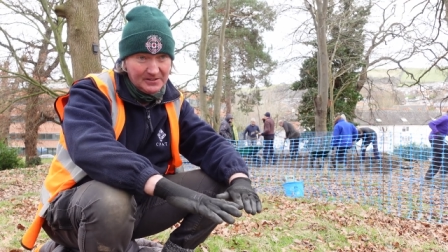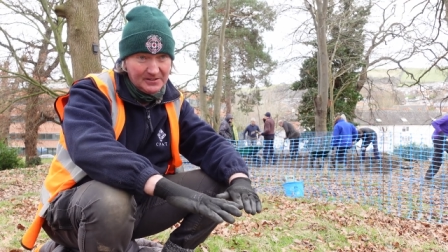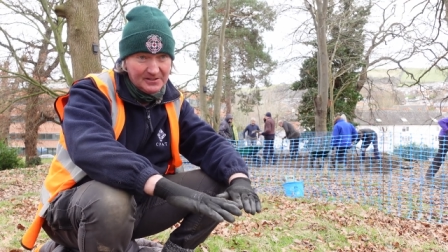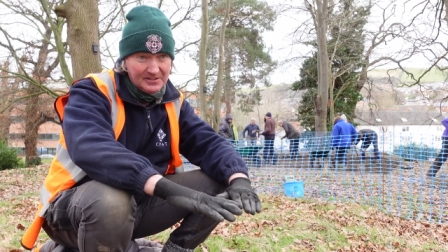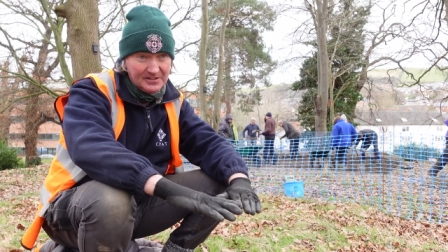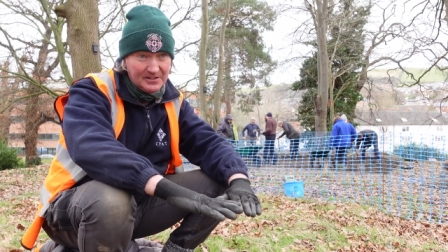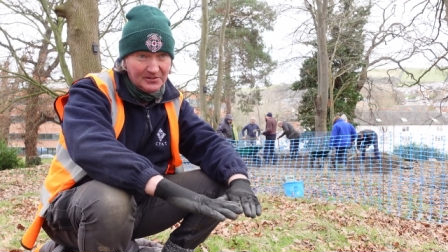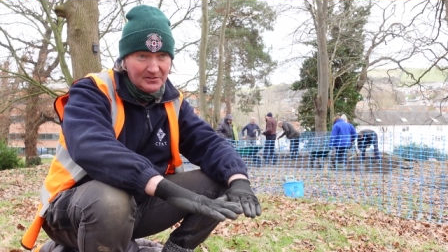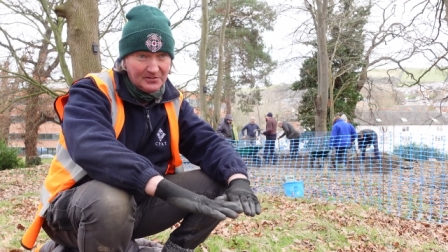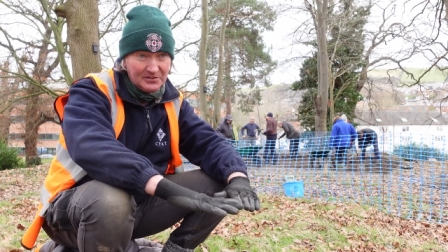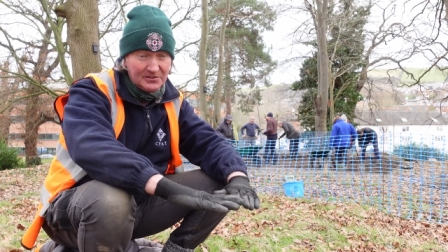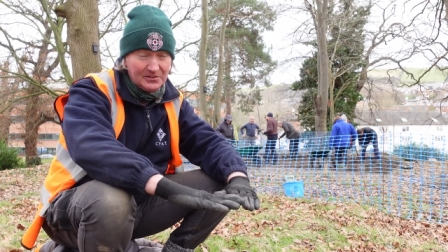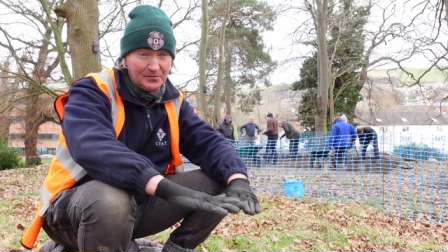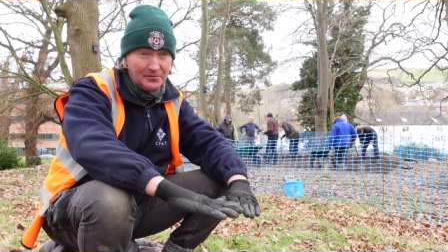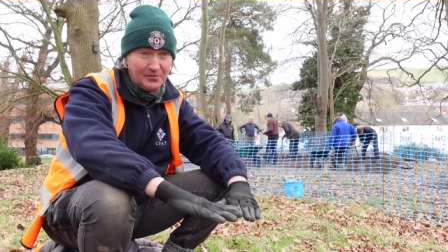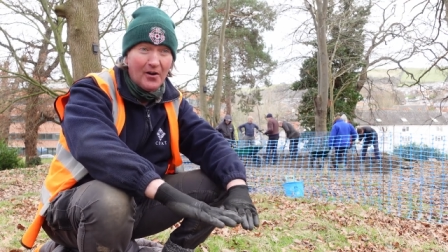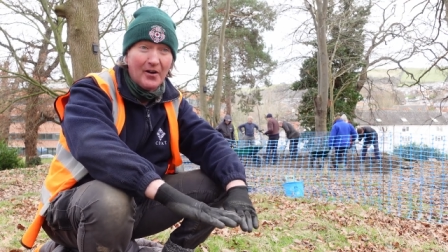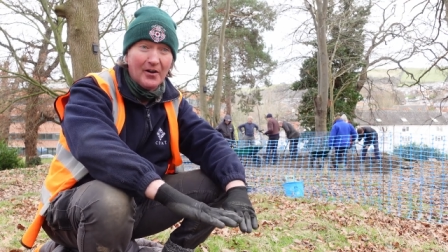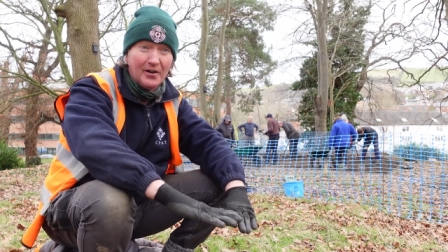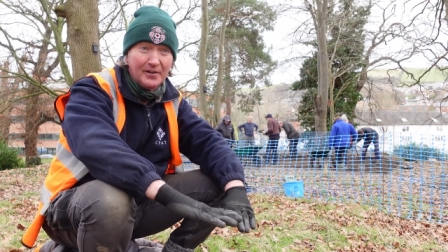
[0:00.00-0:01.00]
still
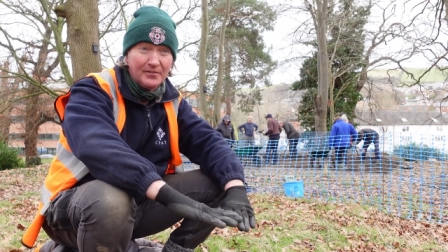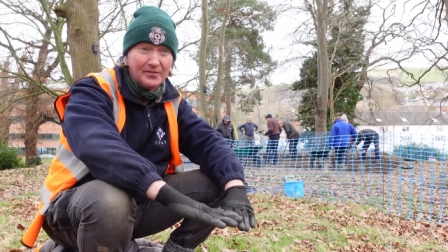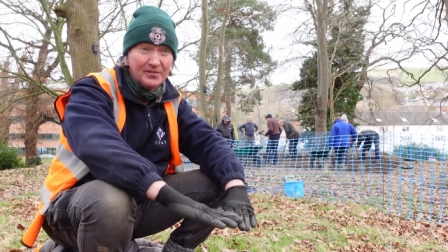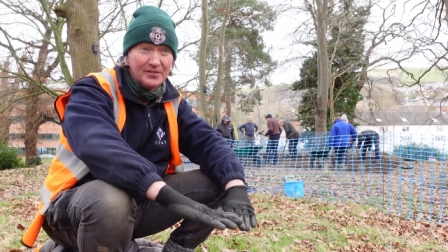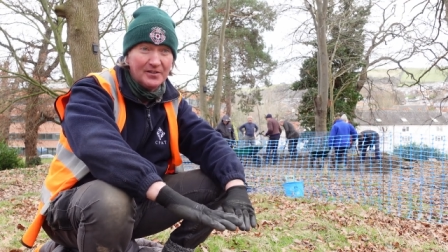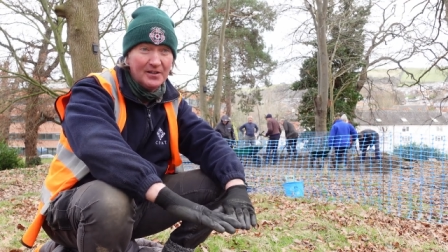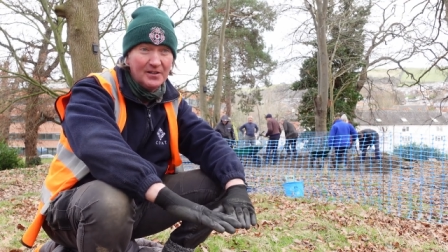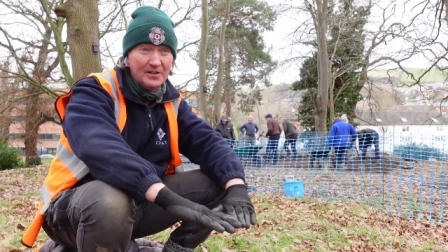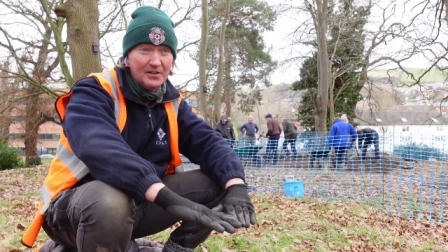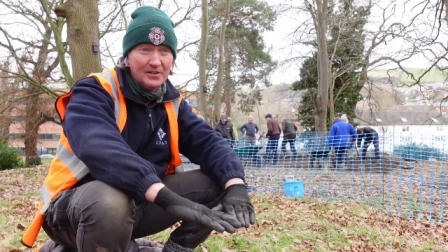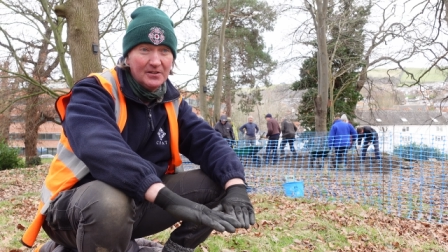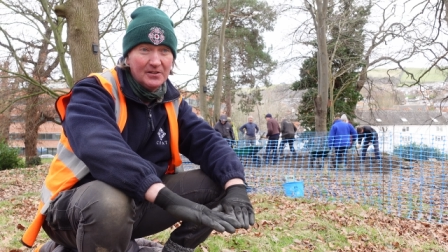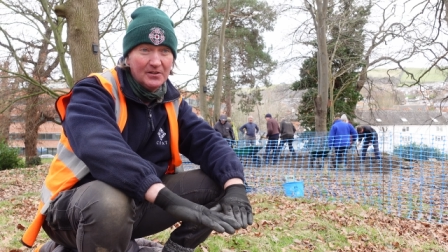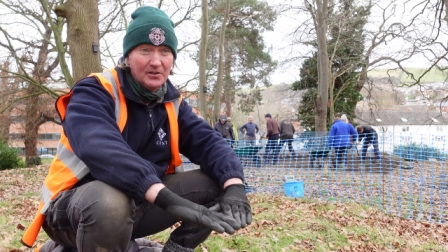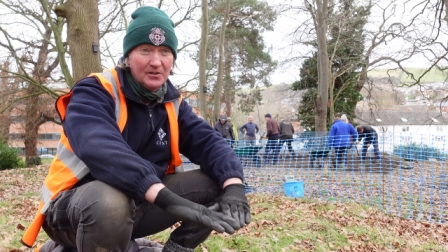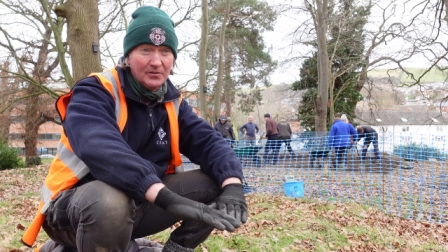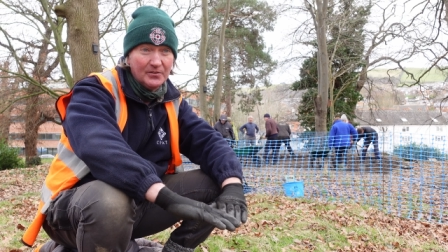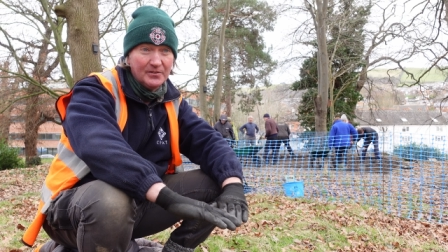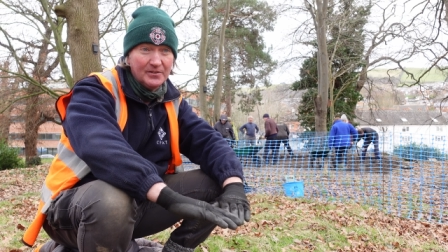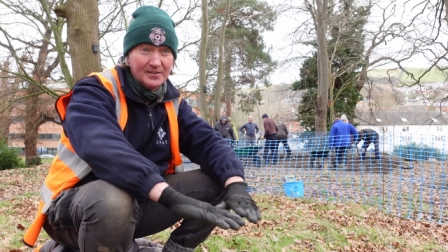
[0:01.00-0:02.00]
survives
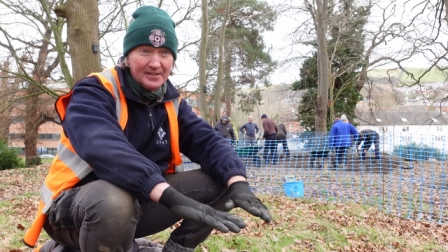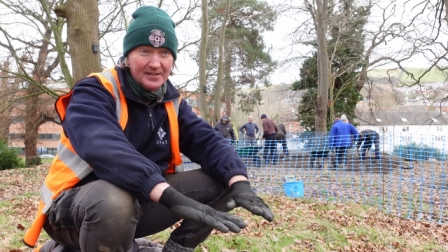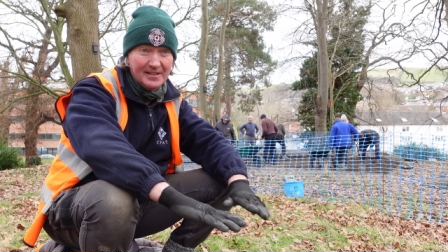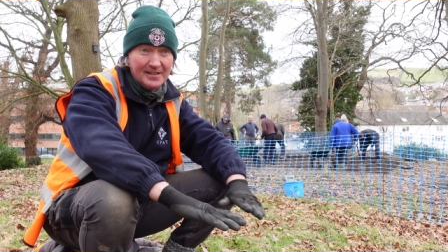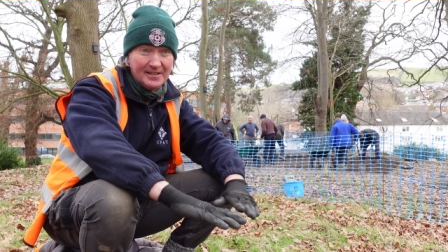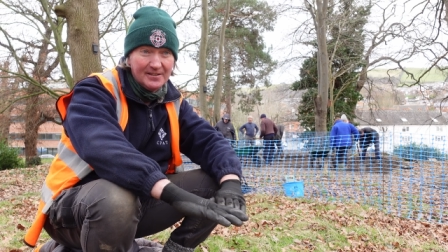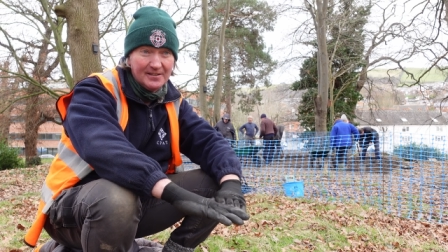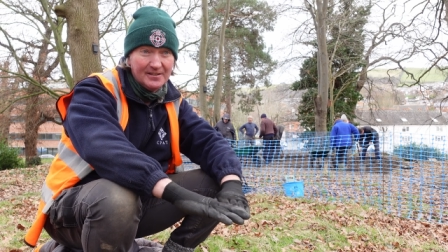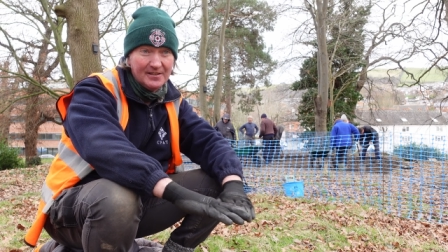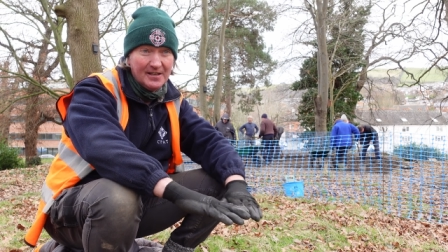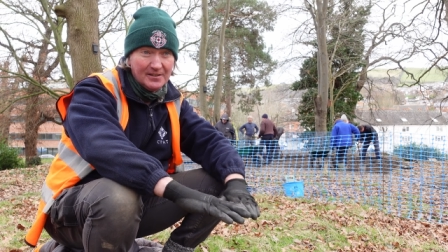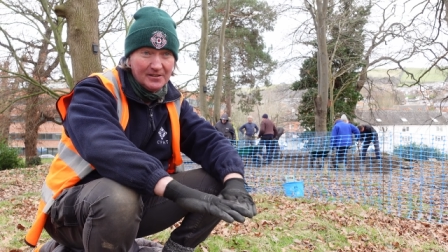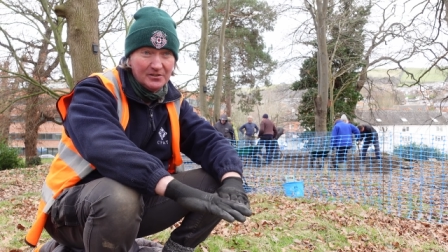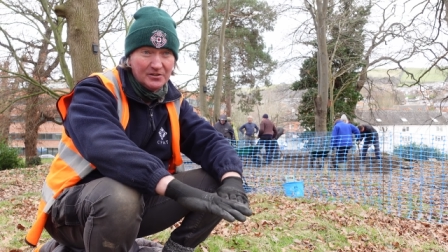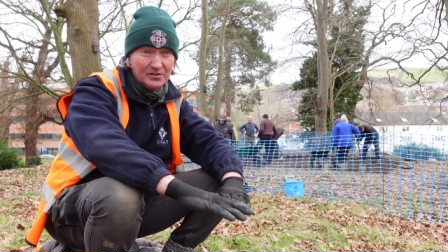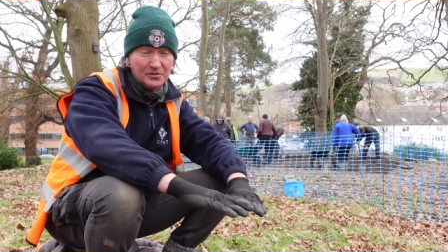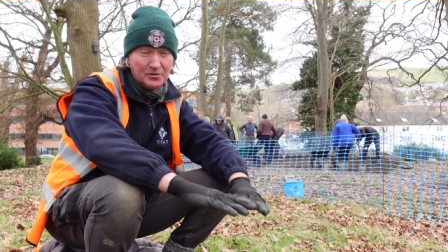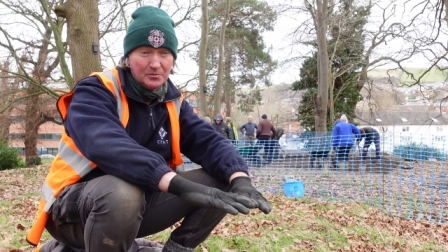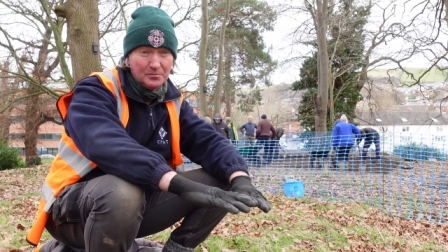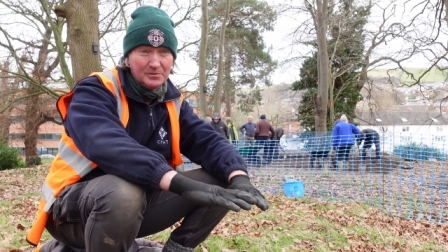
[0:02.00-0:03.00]
underneath
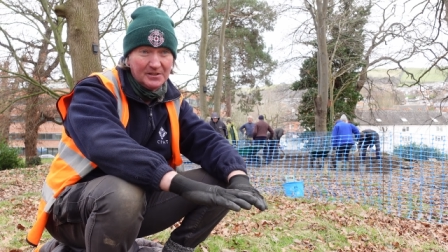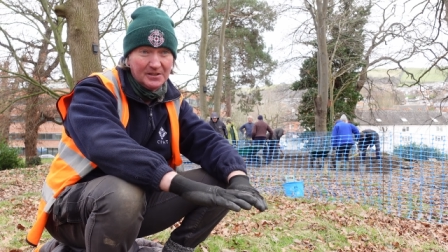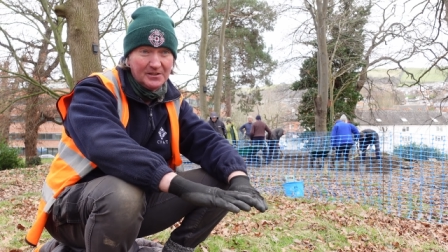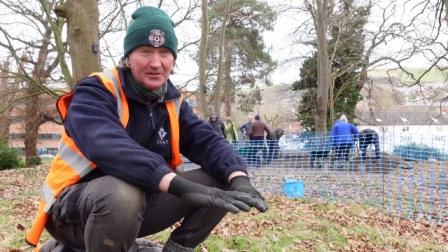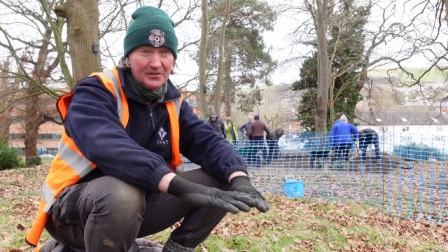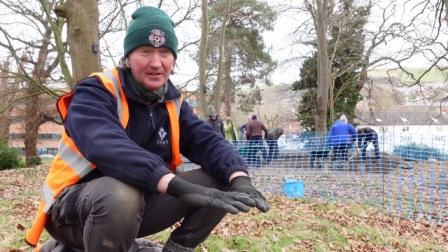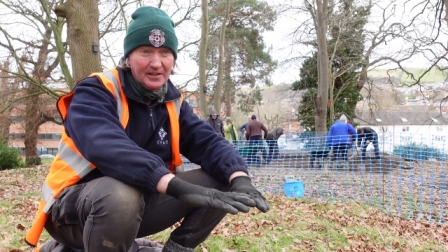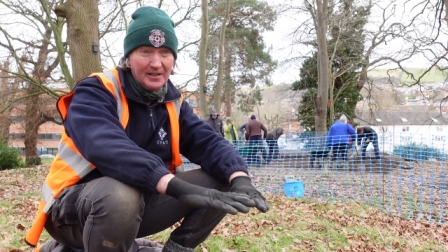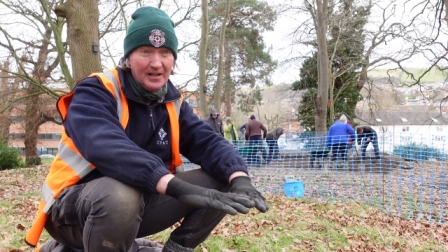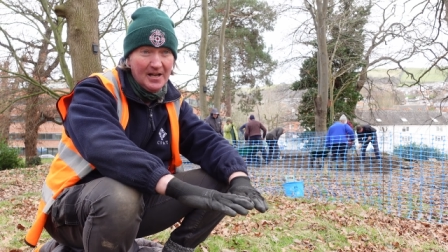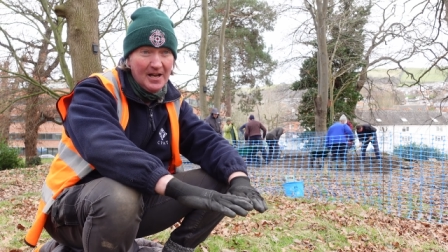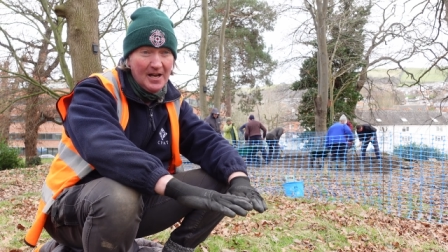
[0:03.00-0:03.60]
to some degree.